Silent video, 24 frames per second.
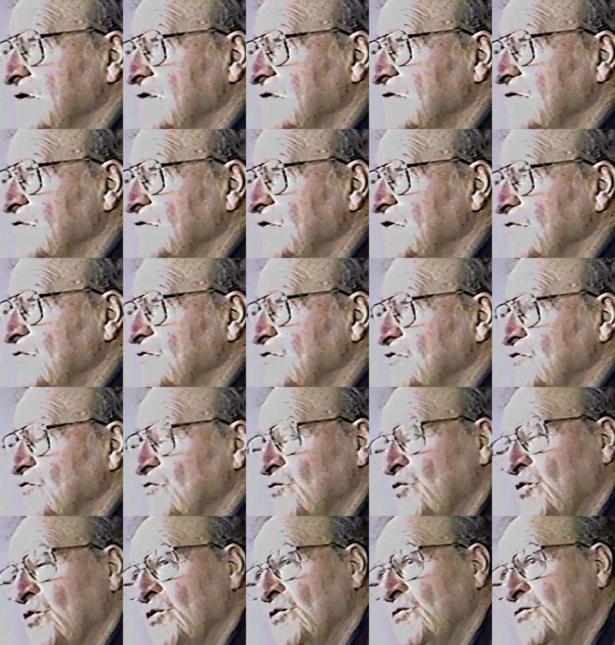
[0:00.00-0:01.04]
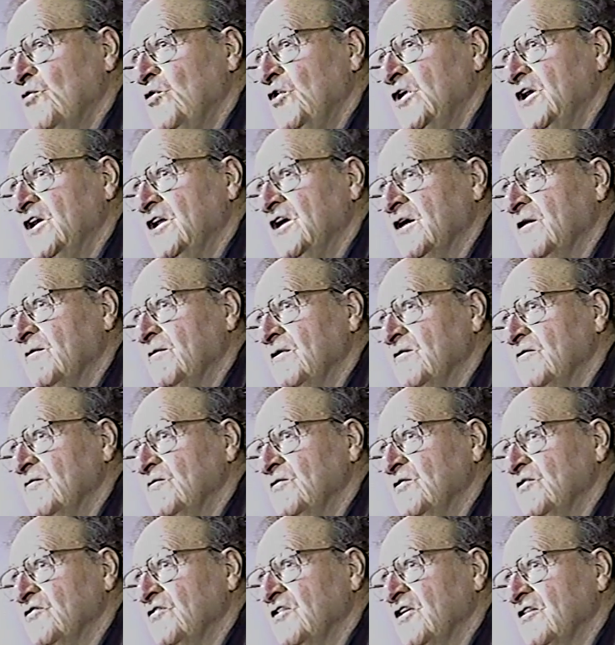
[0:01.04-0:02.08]
So there was a warm wind coming
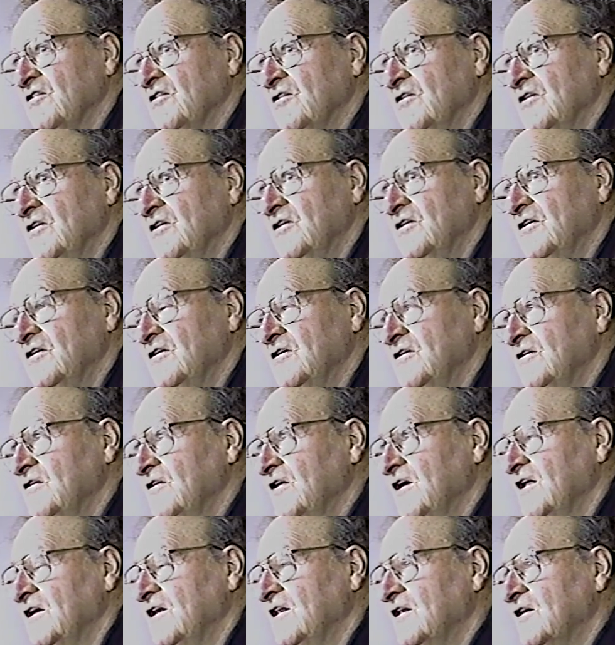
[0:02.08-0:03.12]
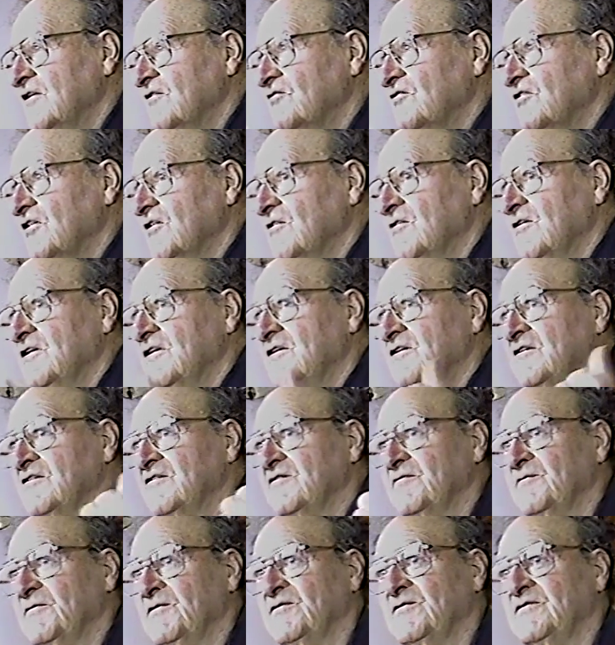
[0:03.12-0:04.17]
from the Southern. I lit a cigarette and the
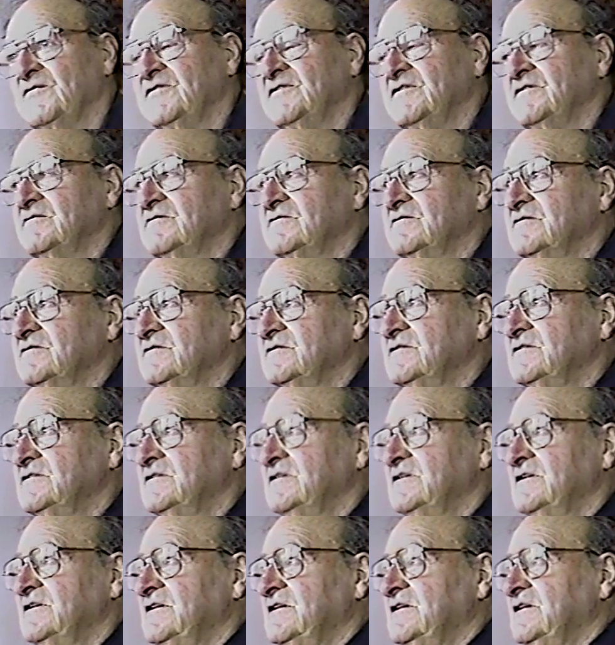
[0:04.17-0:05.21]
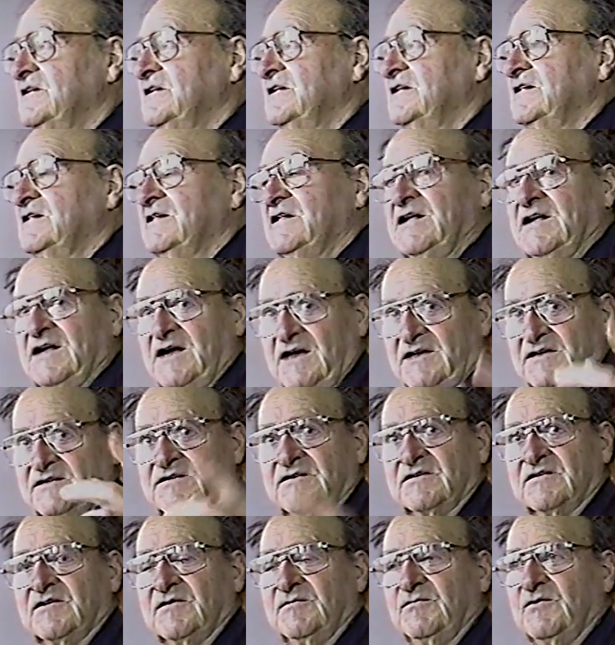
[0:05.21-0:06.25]
smoke, you know. I
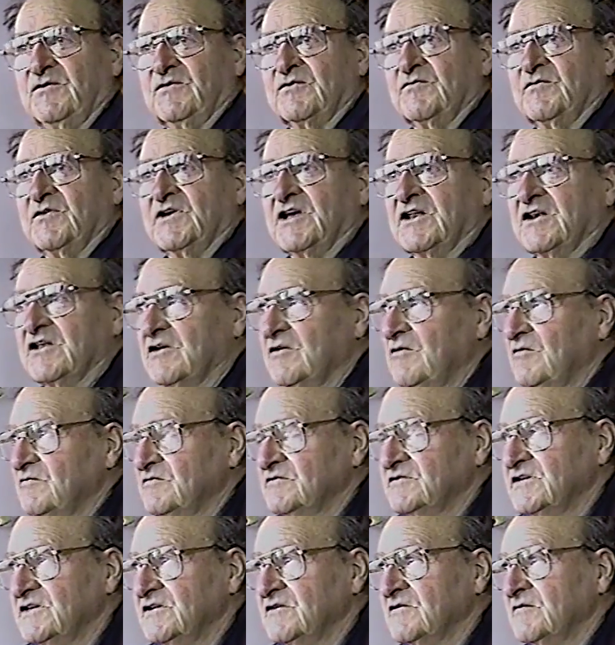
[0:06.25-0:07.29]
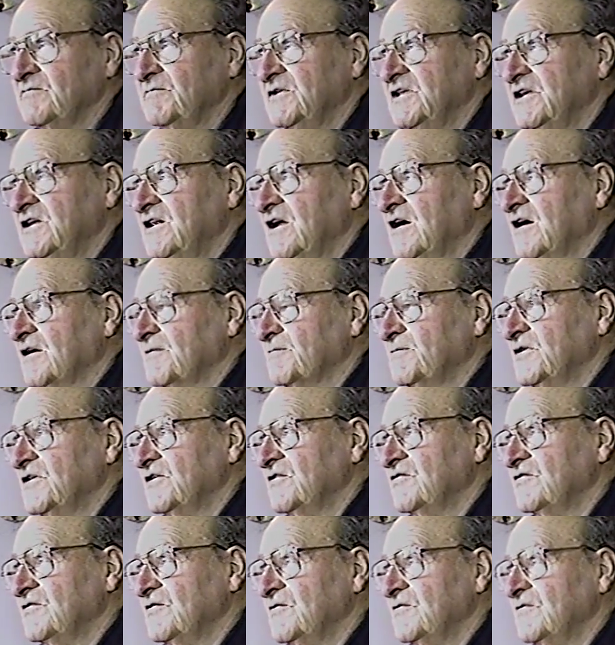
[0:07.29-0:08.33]
said, come on, we got to go. It's going to be dark pretty
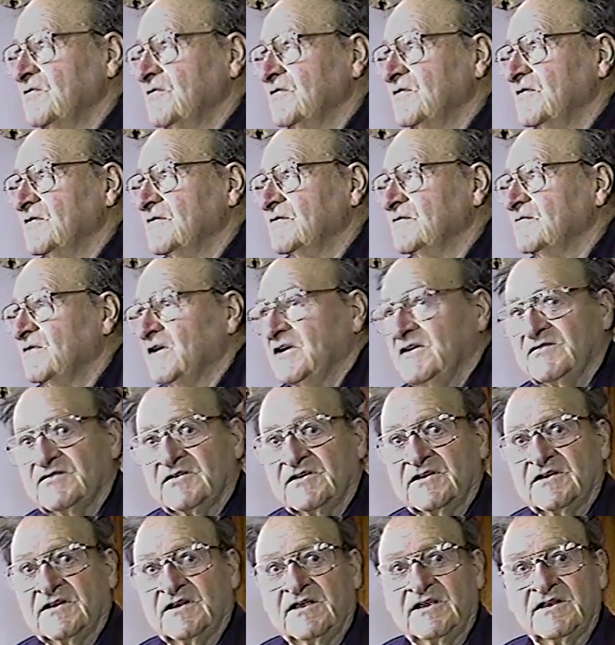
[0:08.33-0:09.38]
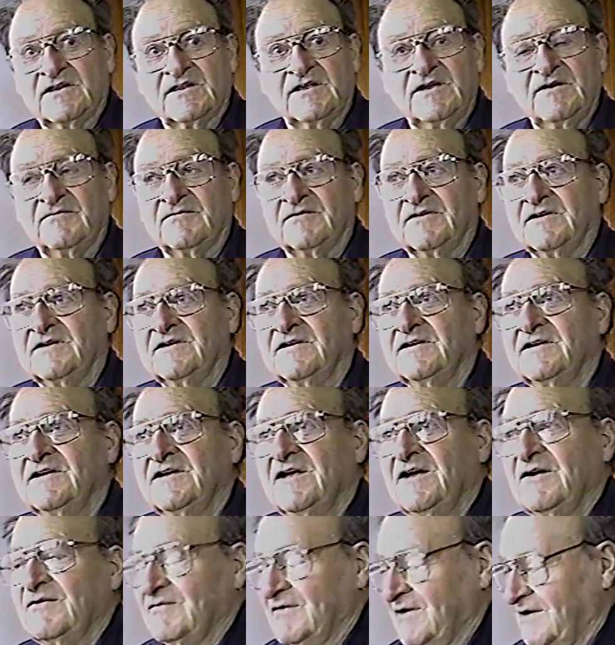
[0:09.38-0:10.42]
soon. Well, he said, it ain't that way.
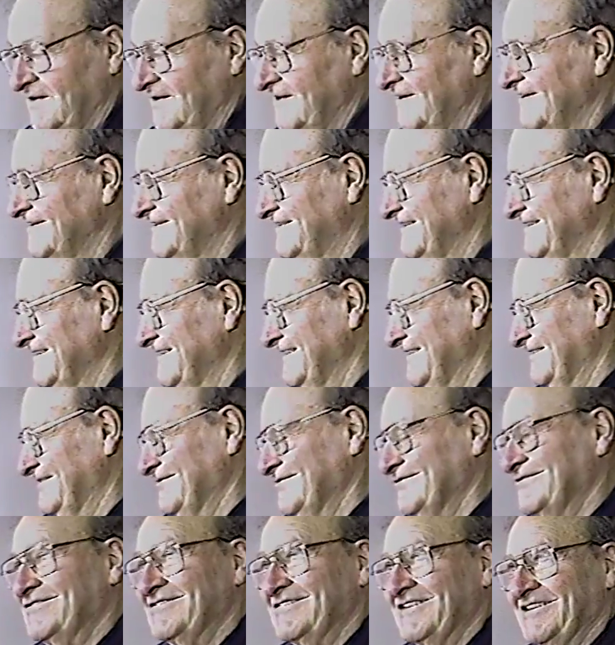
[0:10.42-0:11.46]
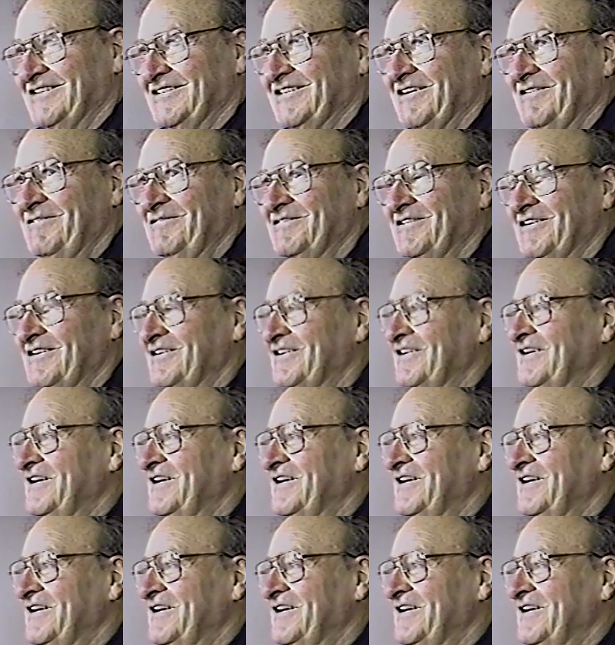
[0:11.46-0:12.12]
Well, I said, it sure ain't that way.